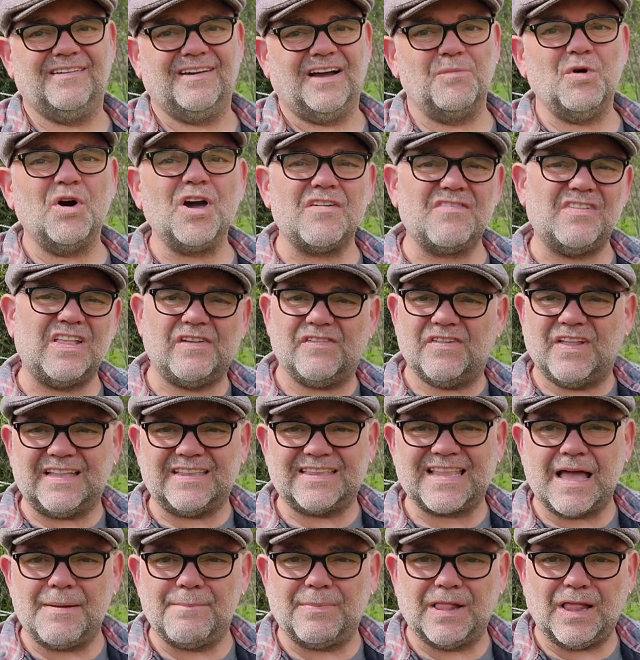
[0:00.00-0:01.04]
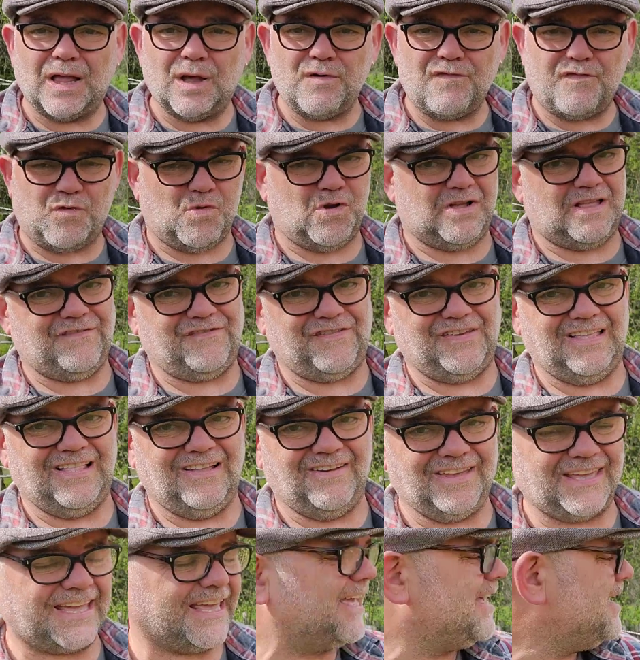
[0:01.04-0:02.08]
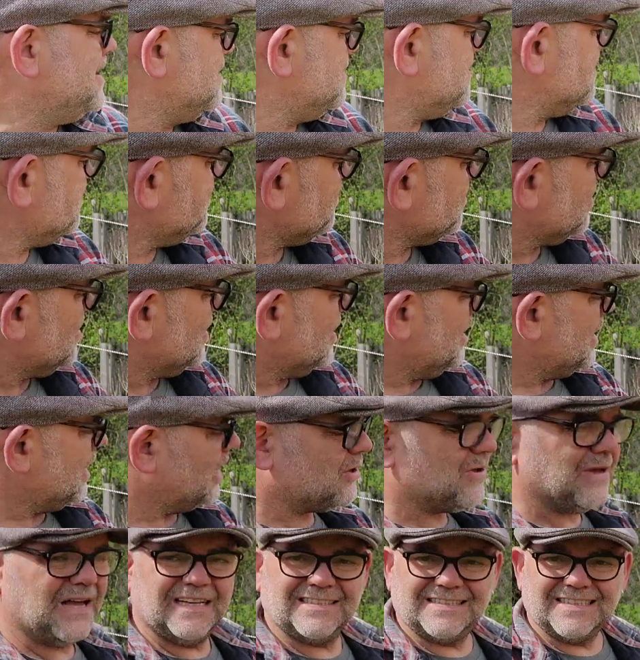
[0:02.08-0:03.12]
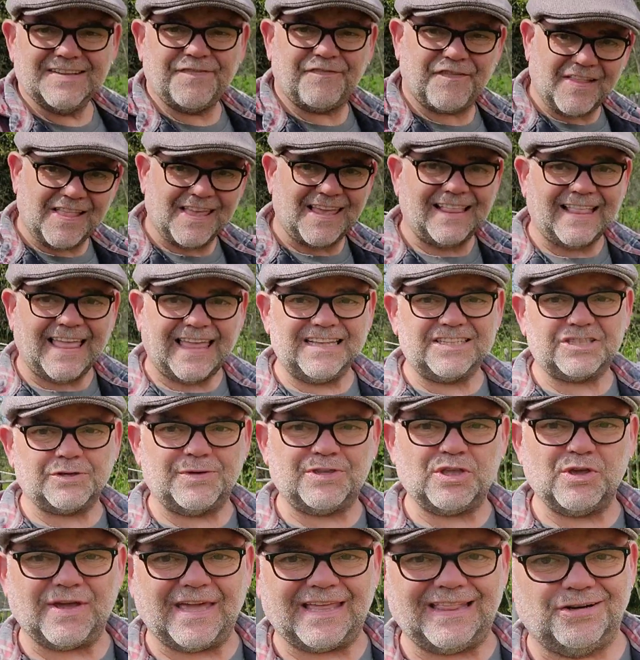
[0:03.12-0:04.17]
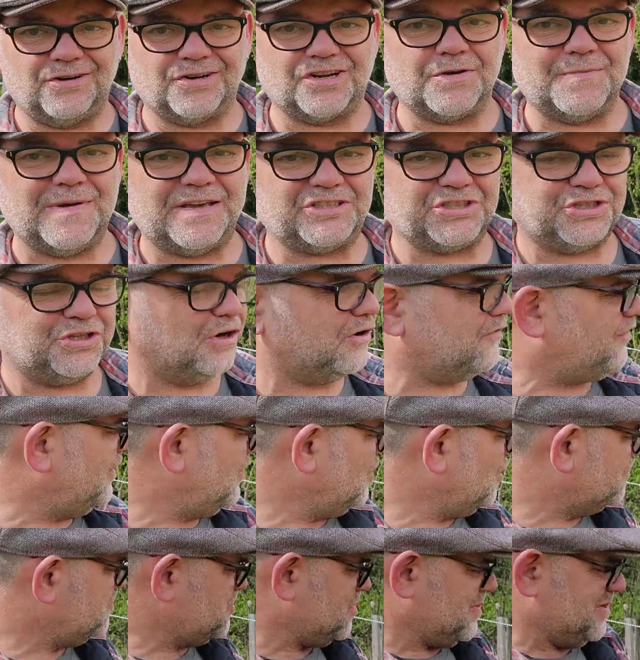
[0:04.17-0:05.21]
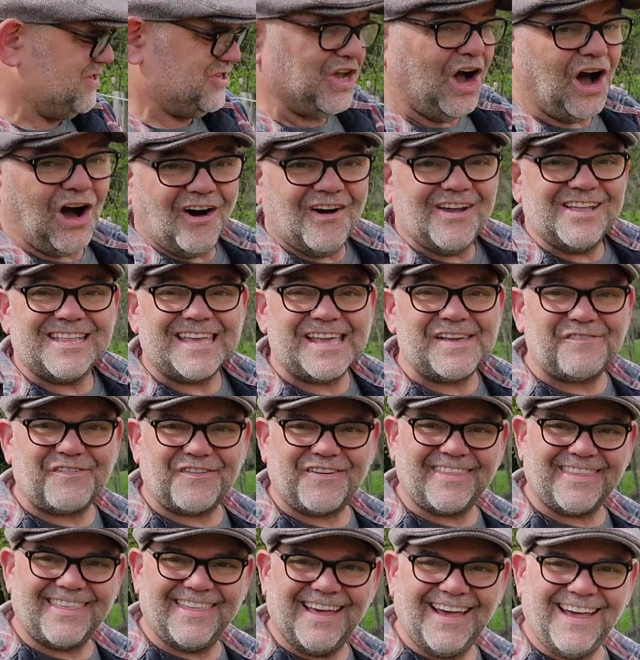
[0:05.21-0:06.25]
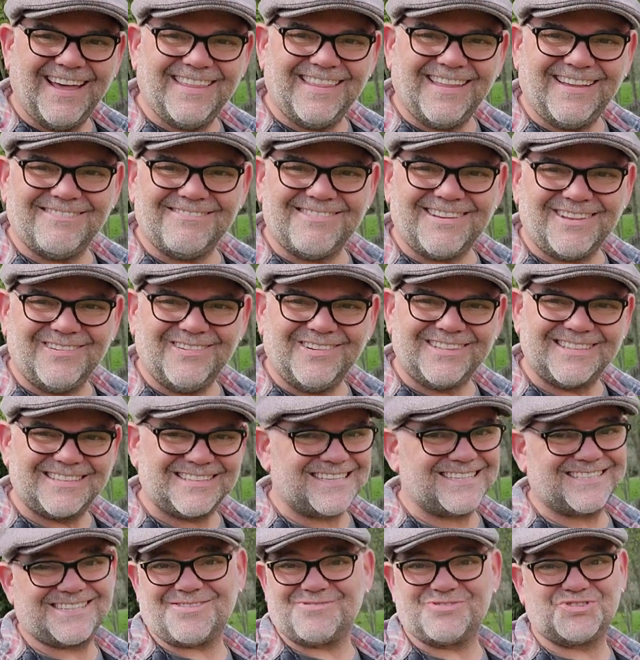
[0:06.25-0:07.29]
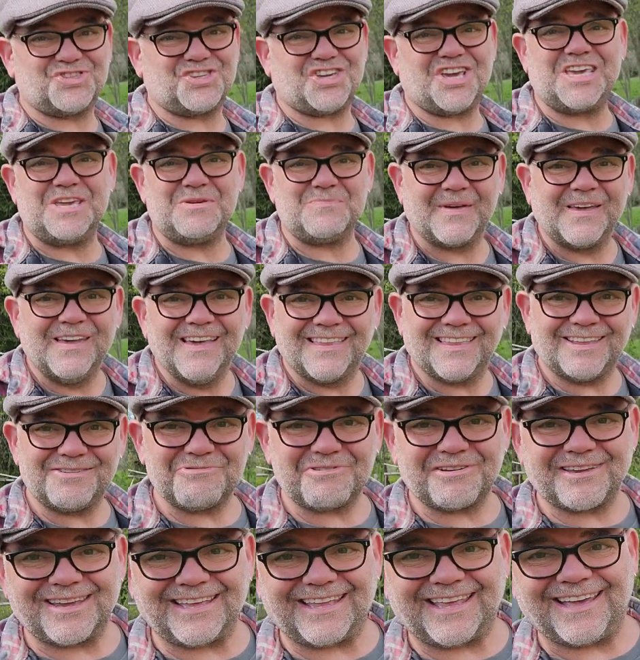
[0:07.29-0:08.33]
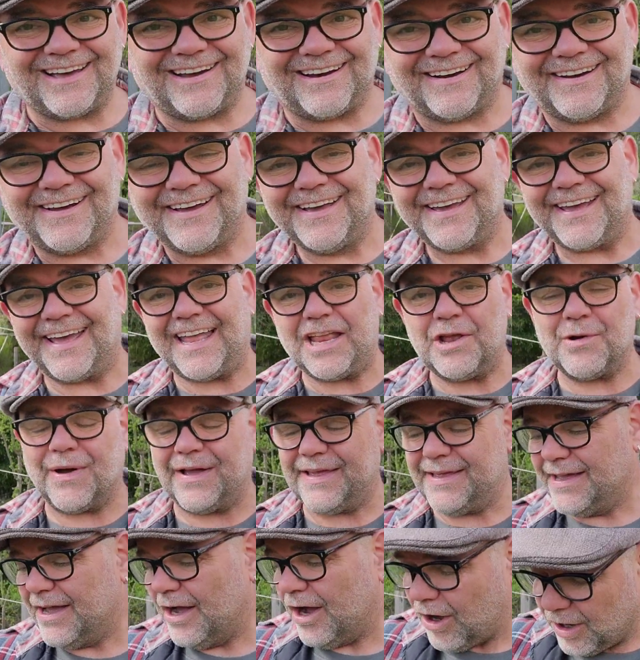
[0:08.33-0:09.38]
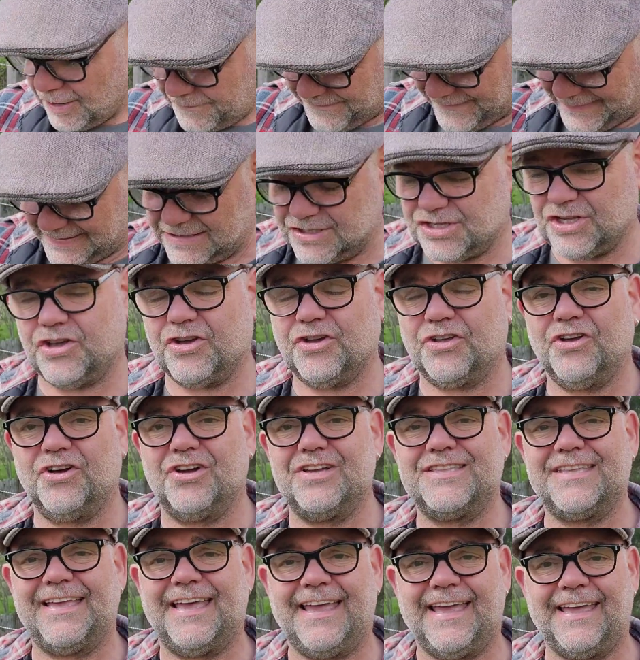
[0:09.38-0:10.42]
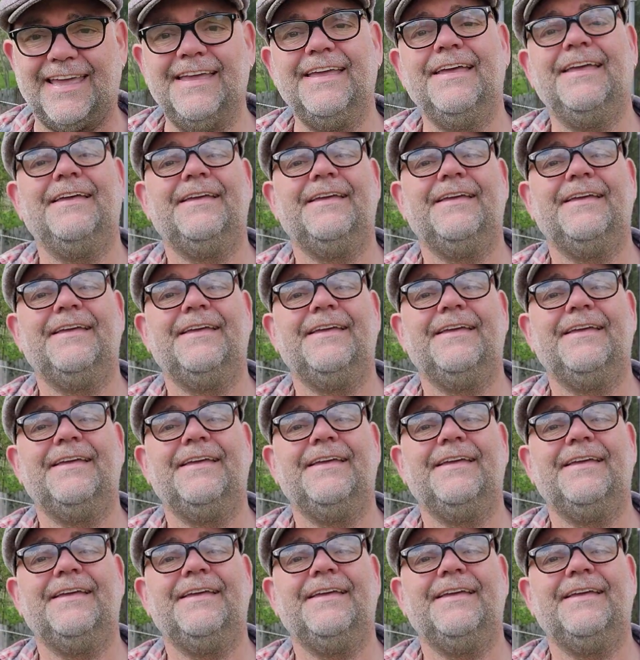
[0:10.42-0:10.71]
I might even leave a link down below for one if you like. You know, it's an affiliate link, so we do get a little commission off it. Obviously, it'd be tiny for that, because they're so cheap. They really are. Anyway, I think it's a good idea.